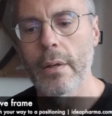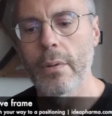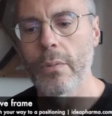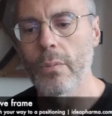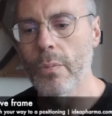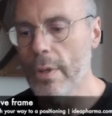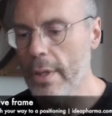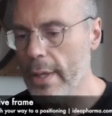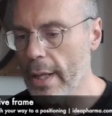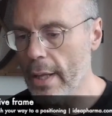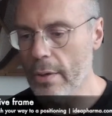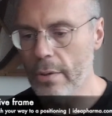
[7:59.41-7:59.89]

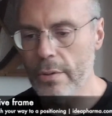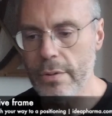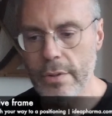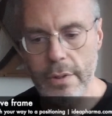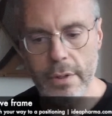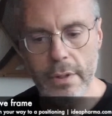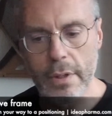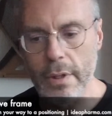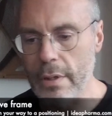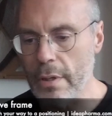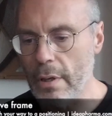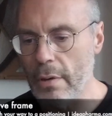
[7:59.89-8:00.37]
we'll get on
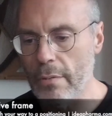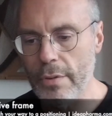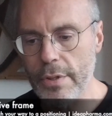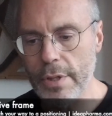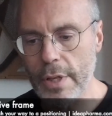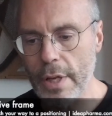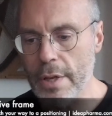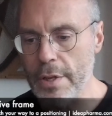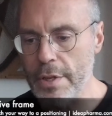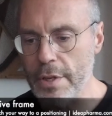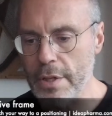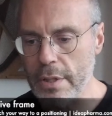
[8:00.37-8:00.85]
to
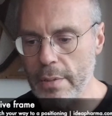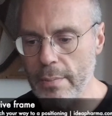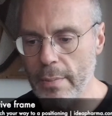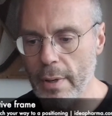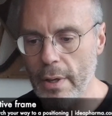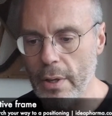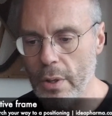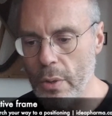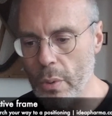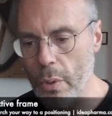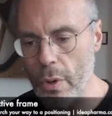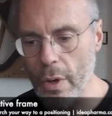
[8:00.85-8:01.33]
conversations
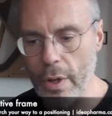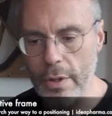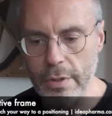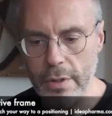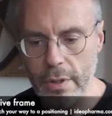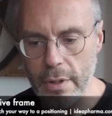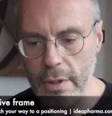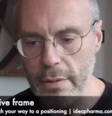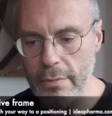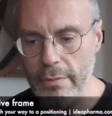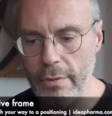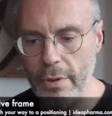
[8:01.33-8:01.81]
about
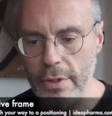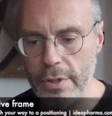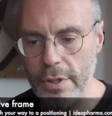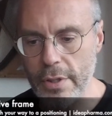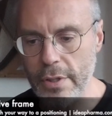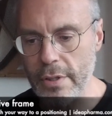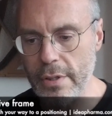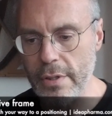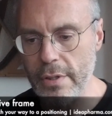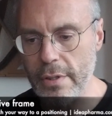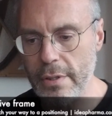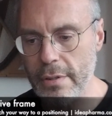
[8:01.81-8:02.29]
qualitative
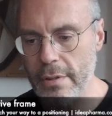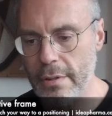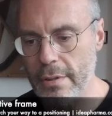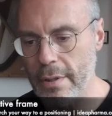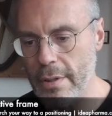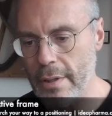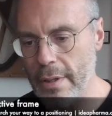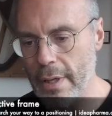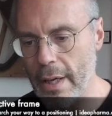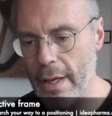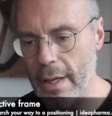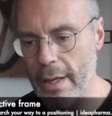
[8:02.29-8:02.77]
versus
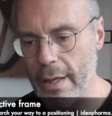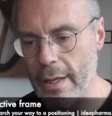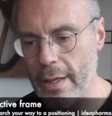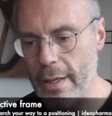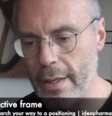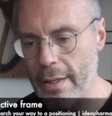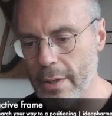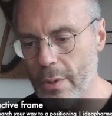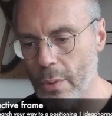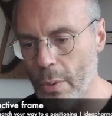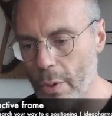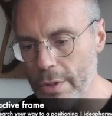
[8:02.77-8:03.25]

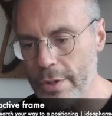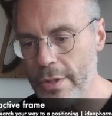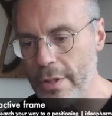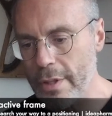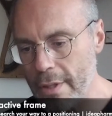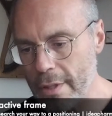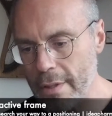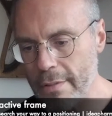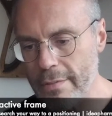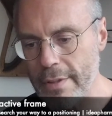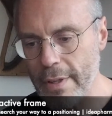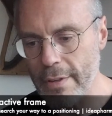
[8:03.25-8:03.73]

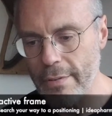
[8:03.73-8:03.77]
quantitative